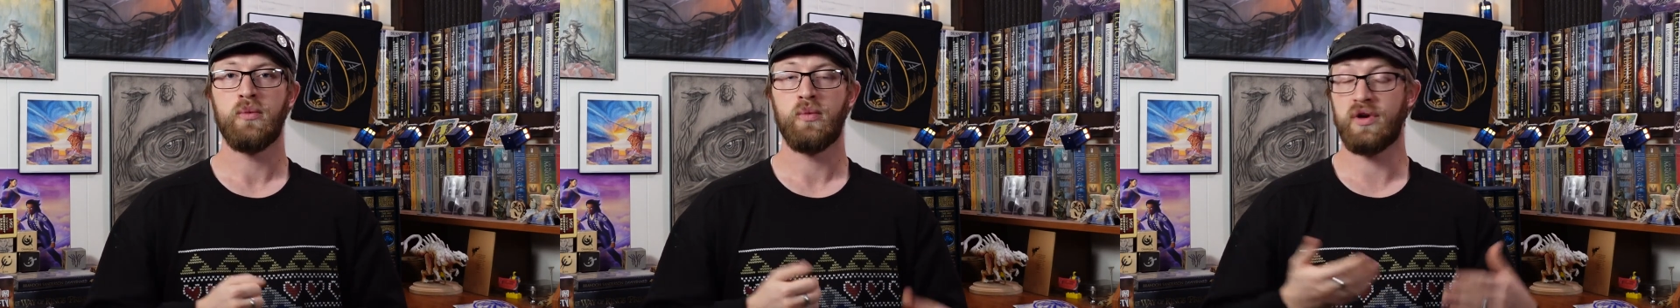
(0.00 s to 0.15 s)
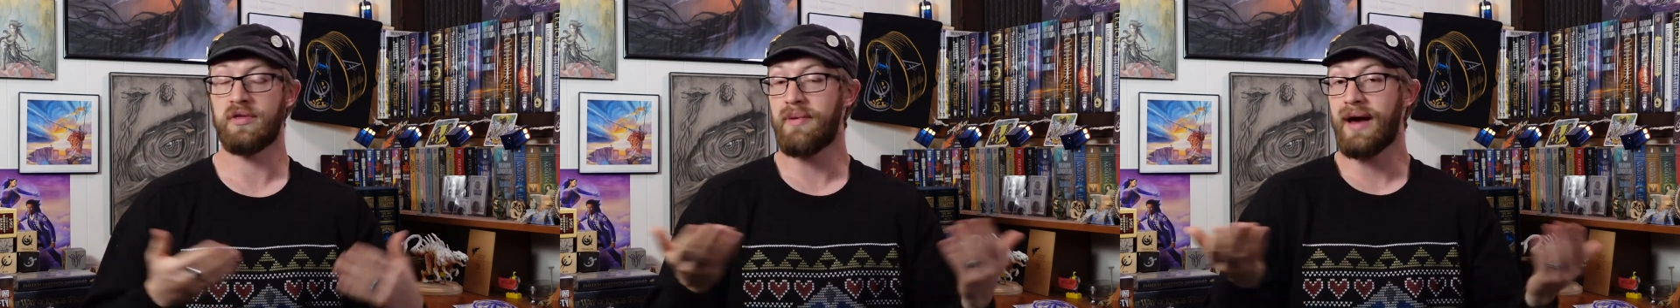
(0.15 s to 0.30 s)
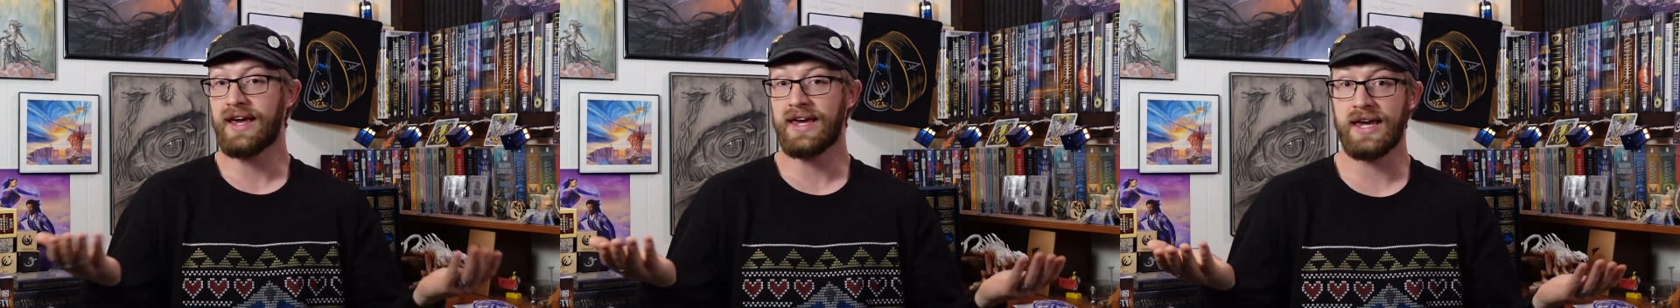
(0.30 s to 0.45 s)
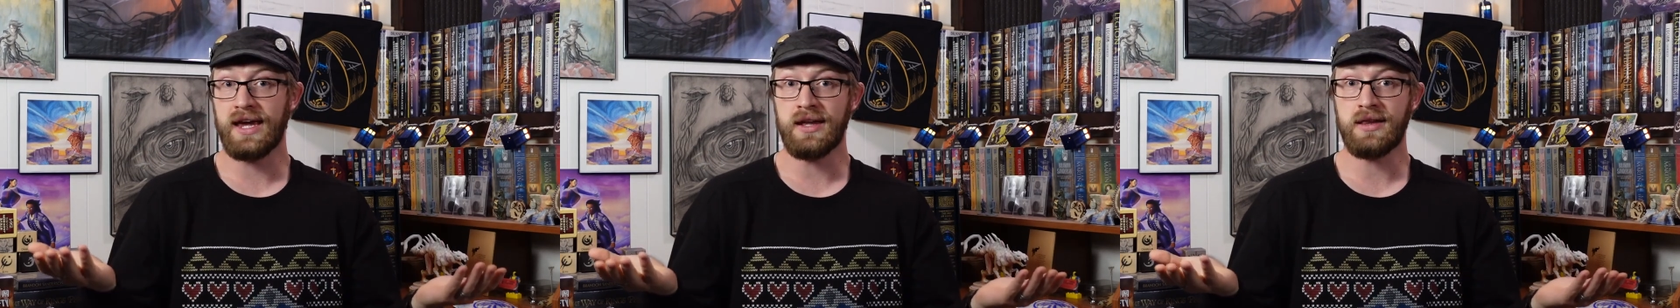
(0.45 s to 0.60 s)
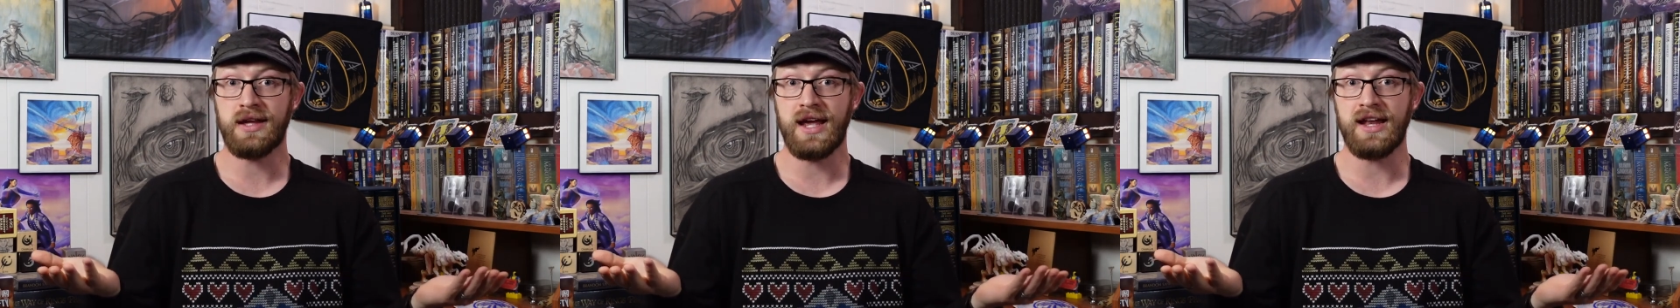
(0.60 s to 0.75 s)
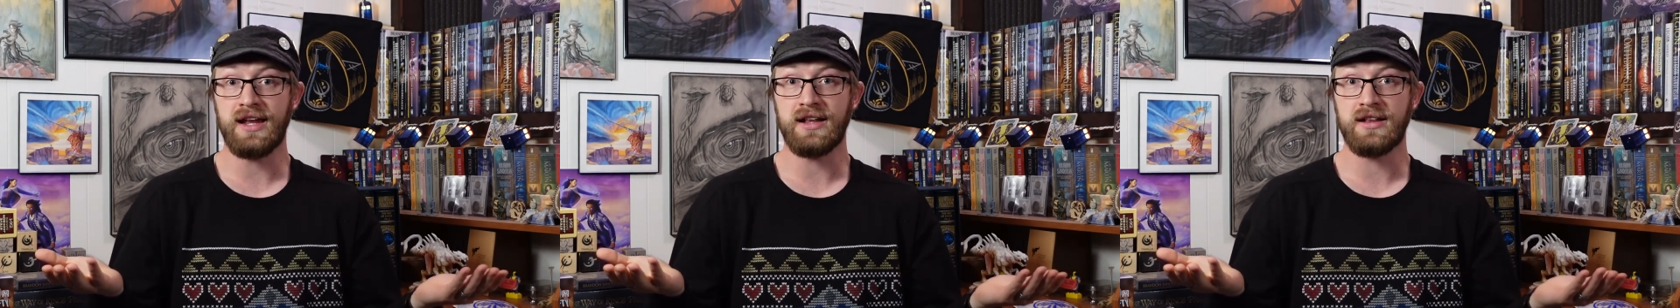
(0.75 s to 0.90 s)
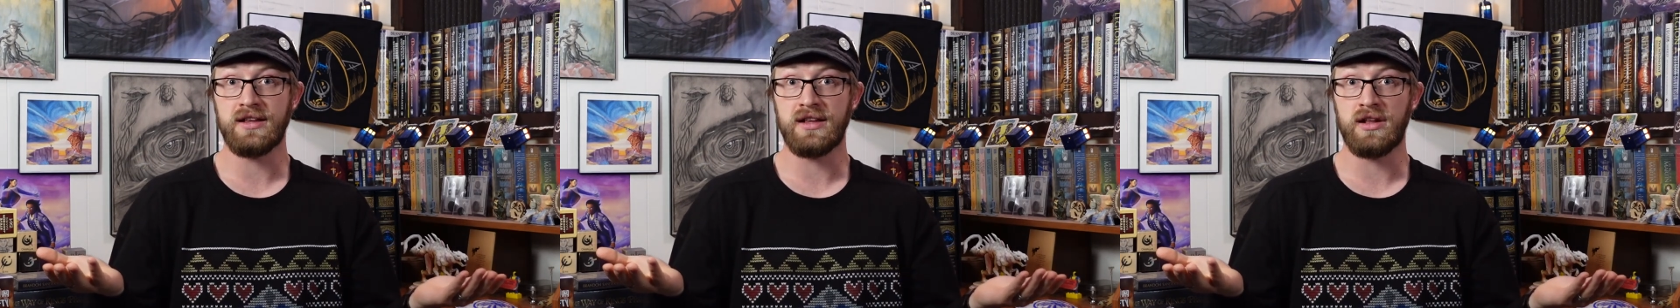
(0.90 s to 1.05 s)
With my kids
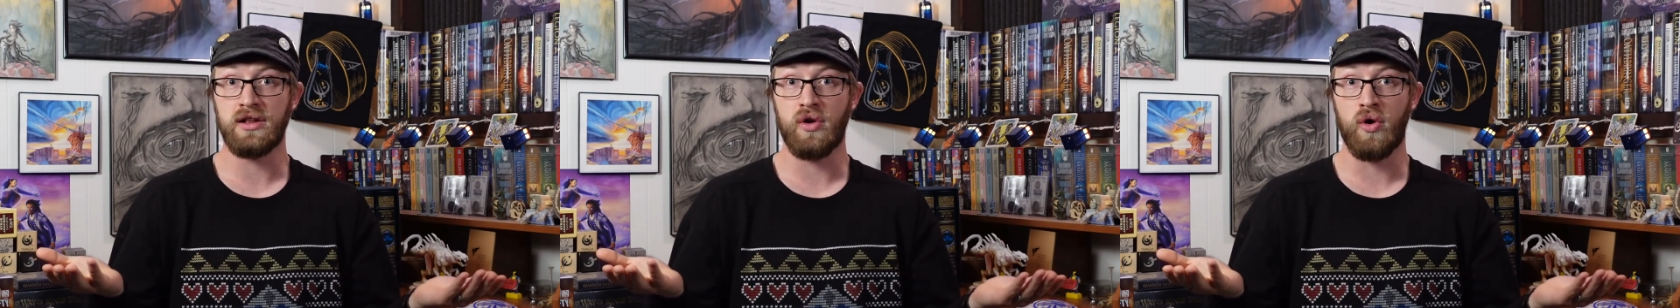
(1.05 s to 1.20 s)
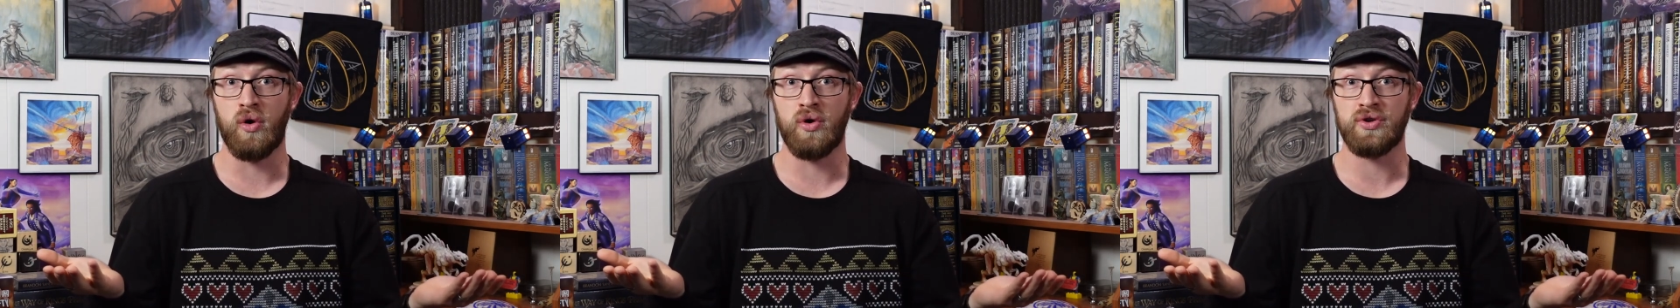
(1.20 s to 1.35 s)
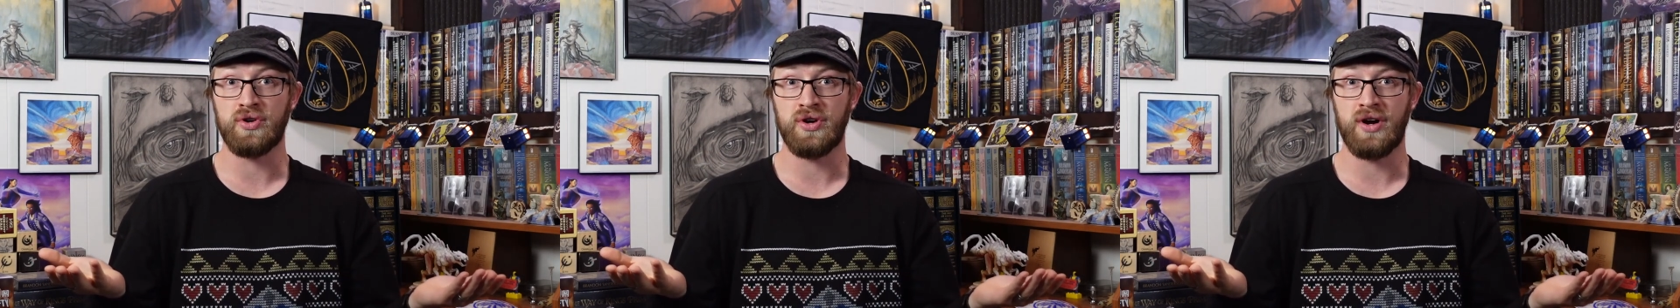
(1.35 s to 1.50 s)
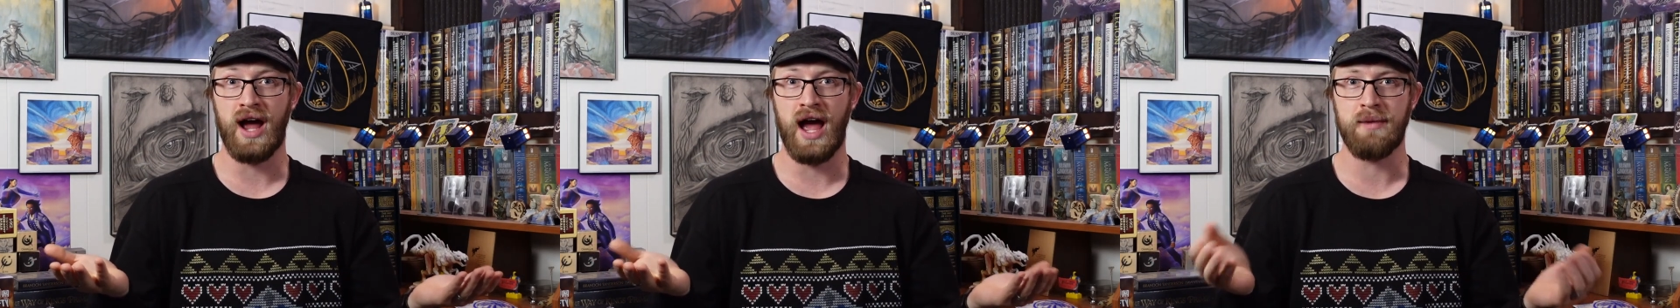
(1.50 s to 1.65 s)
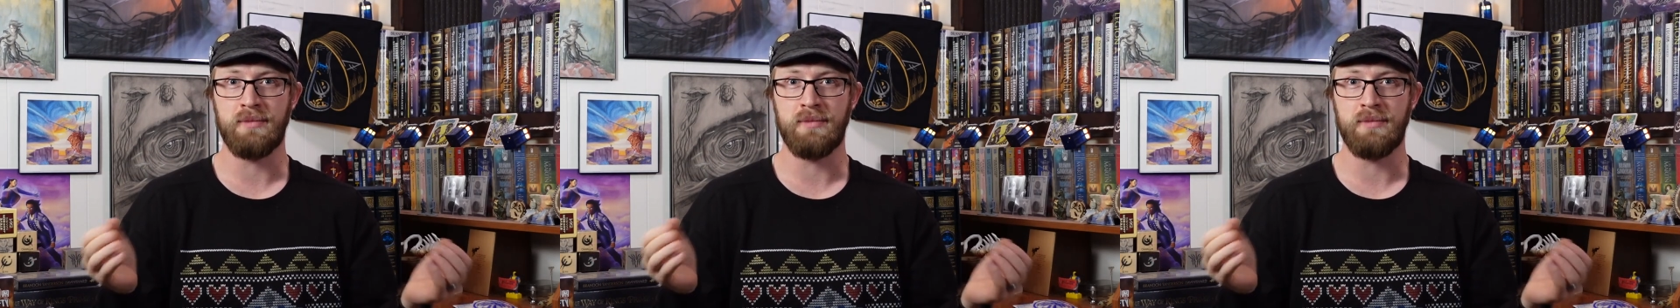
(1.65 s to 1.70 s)
getting a little older,